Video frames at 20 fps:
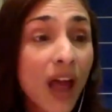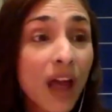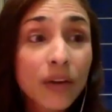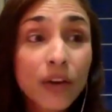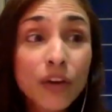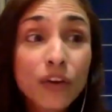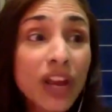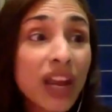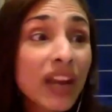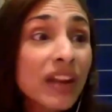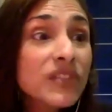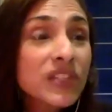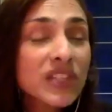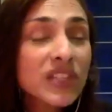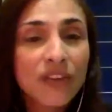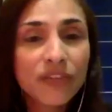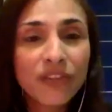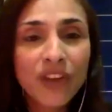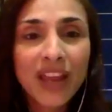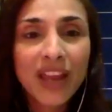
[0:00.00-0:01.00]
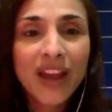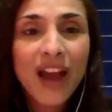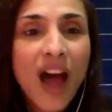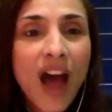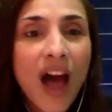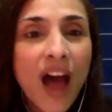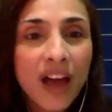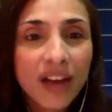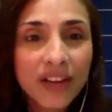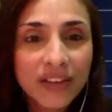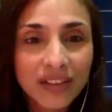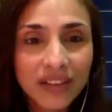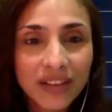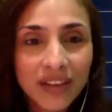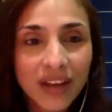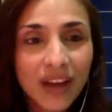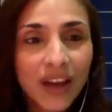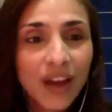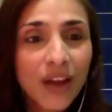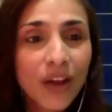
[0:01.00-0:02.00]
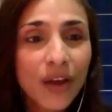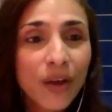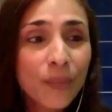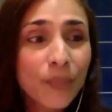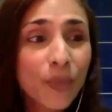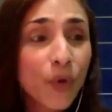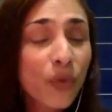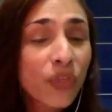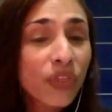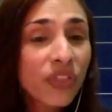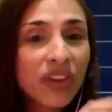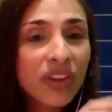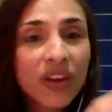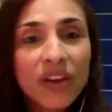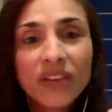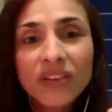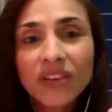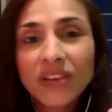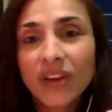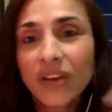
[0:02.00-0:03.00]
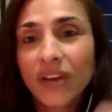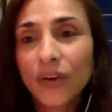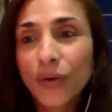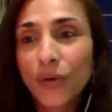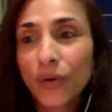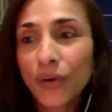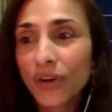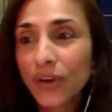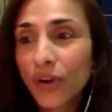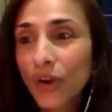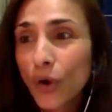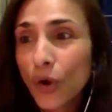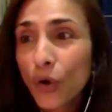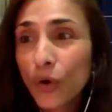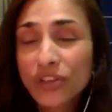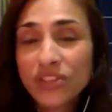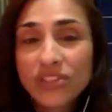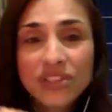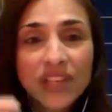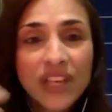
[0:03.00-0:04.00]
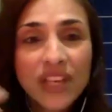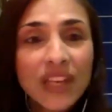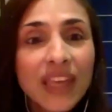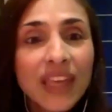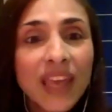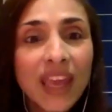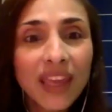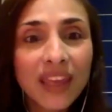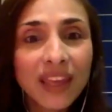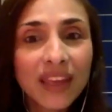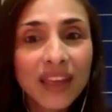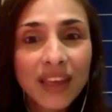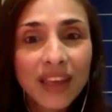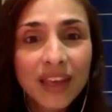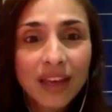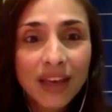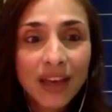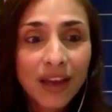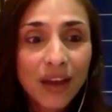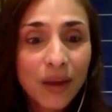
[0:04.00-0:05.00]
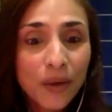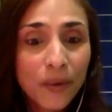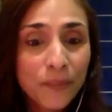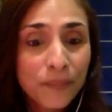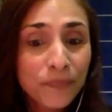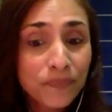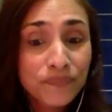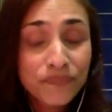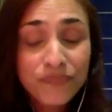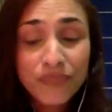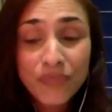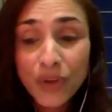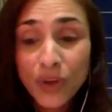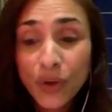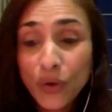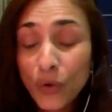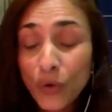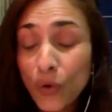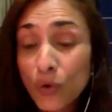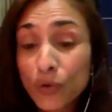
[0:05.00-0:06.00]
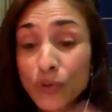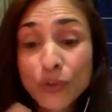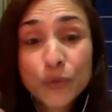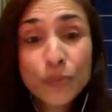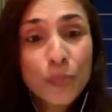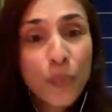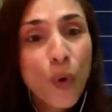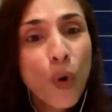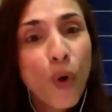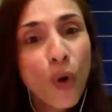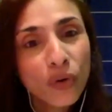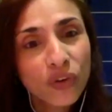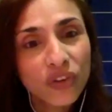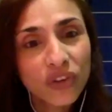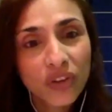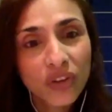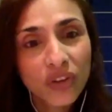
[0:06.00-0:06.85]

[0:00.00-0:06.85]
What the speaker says: creative stuff like art, or theater, or singing, or sport,